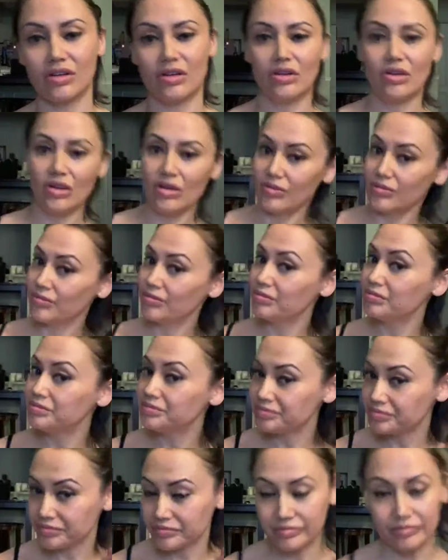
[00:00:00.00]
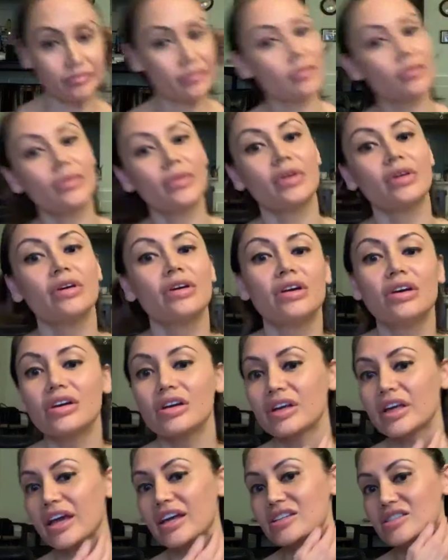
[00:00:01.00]
Good.
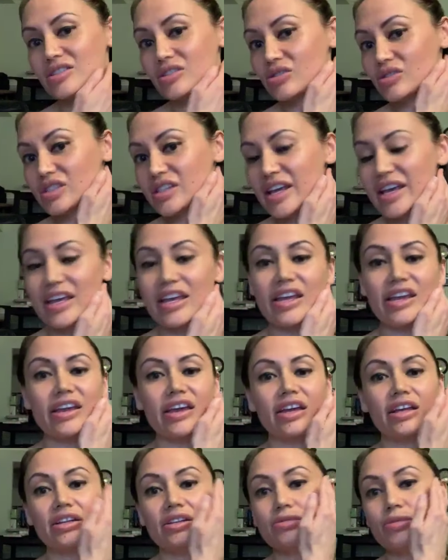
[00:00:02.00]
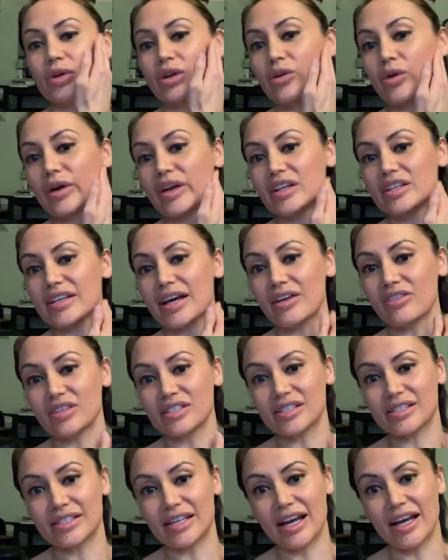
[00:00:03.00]
Okay, so taking it, we're going down the
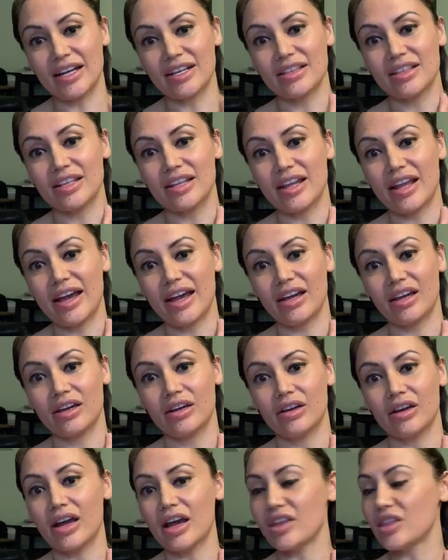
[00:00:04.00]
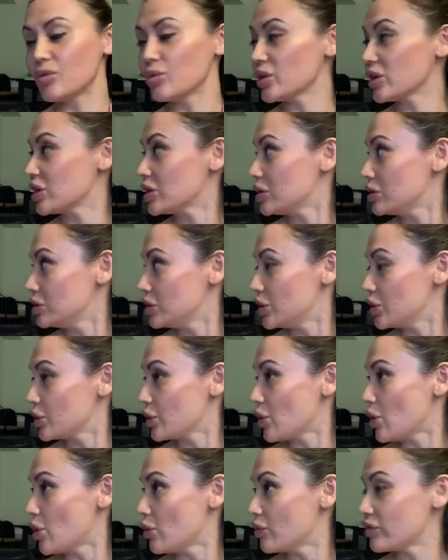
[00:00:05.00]
side of the neck, and then we're going to
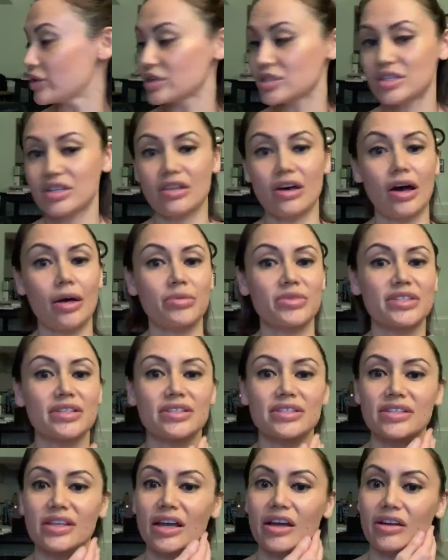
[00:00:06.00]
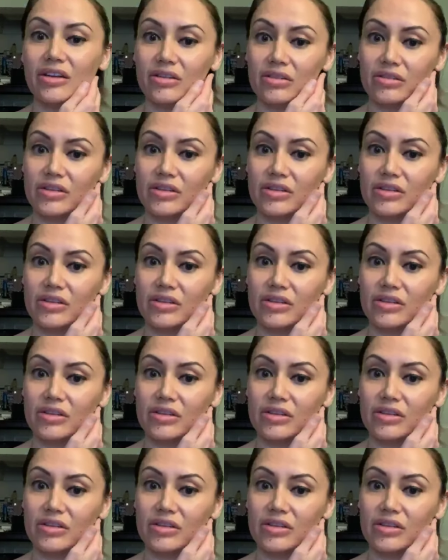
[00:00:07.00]
look over to the opposite side.